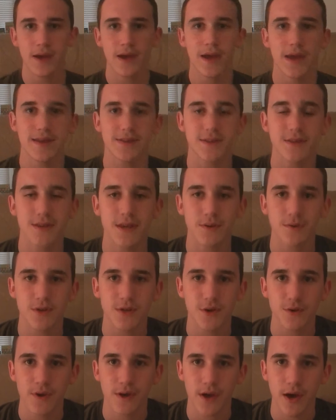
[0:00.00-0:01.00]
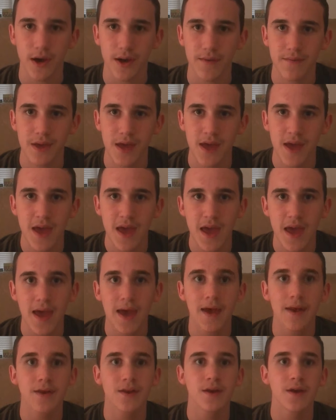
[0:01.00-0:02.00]
and see what's going on.
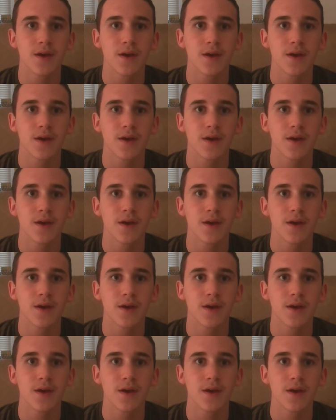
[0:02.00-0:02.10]
And